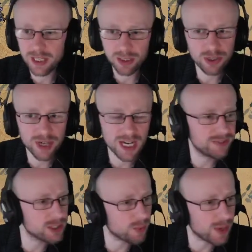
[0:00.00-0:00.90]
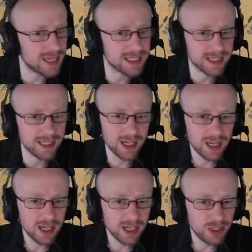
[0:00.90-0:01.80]
Use your elephants wisely.
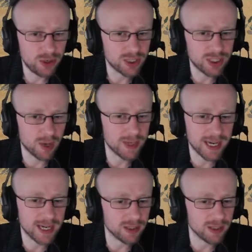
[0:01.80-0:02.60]
You could dominate